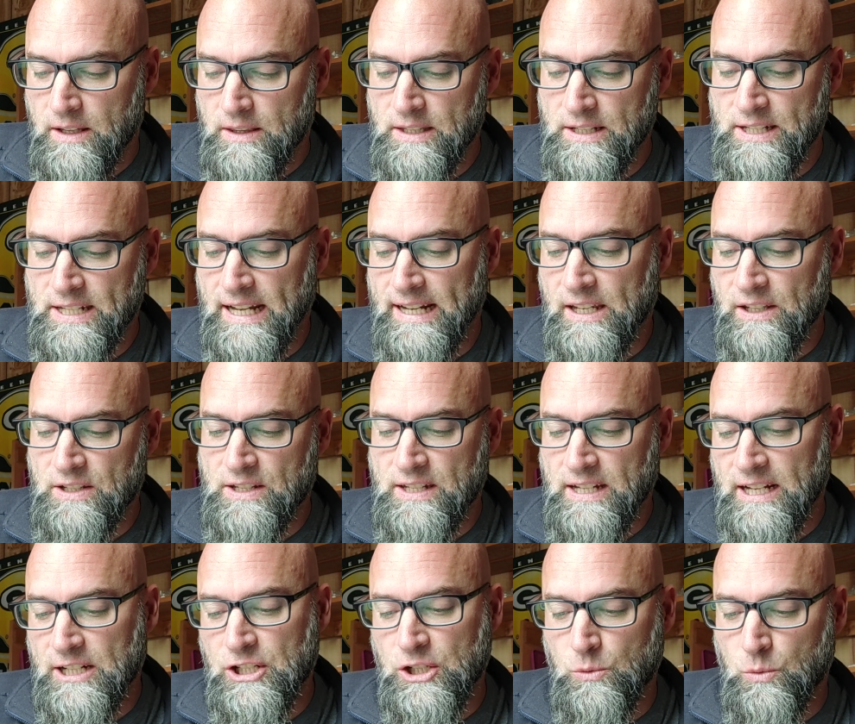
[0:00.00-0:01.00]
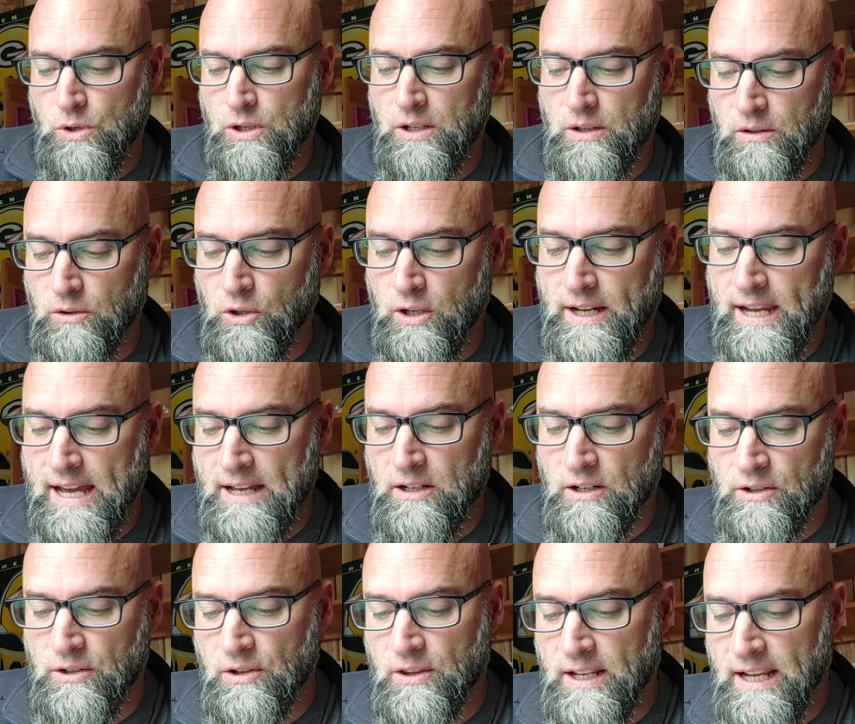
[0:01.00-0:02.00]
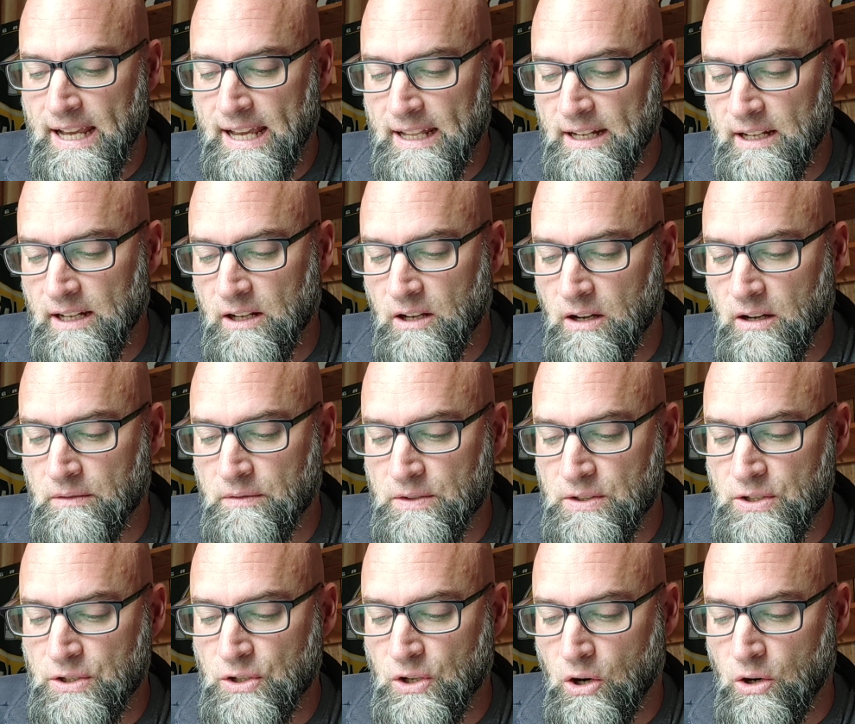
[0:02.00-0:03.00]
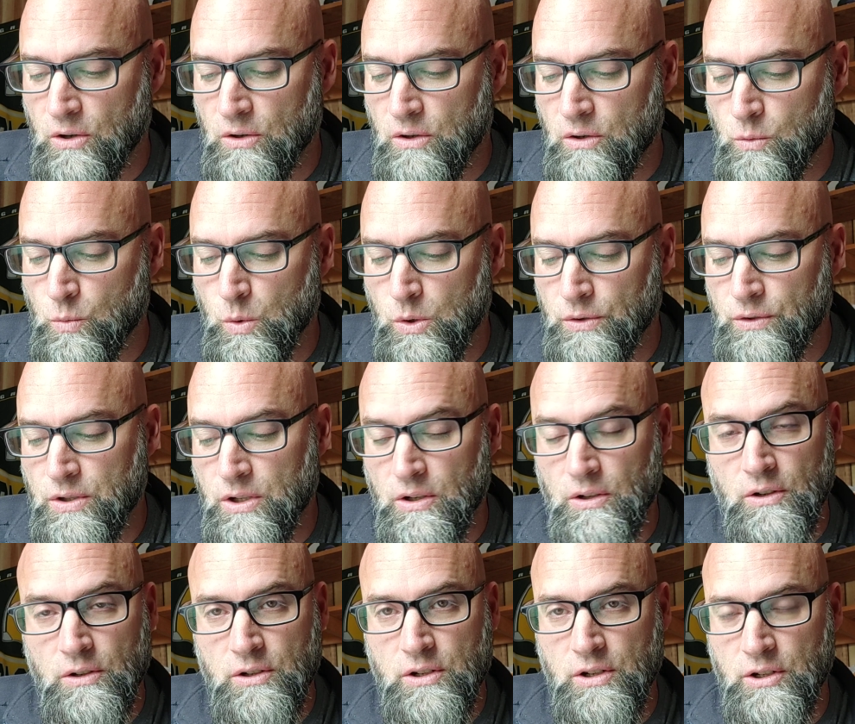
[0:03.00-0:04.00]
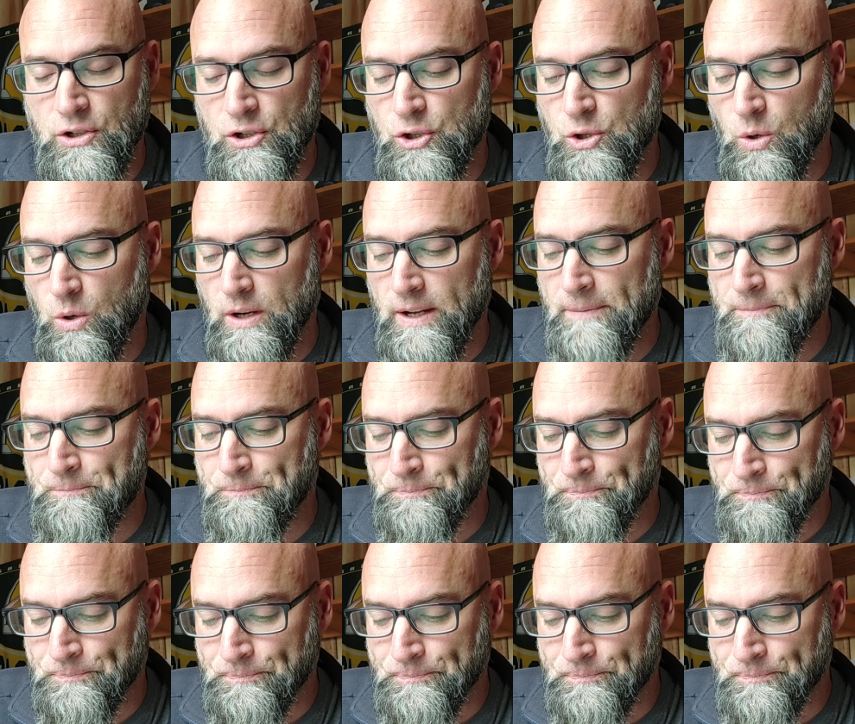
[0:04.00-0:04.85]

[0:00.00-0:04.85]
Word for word: The second section we're going to look at under the heading of Sorrow Will Turn to Joy.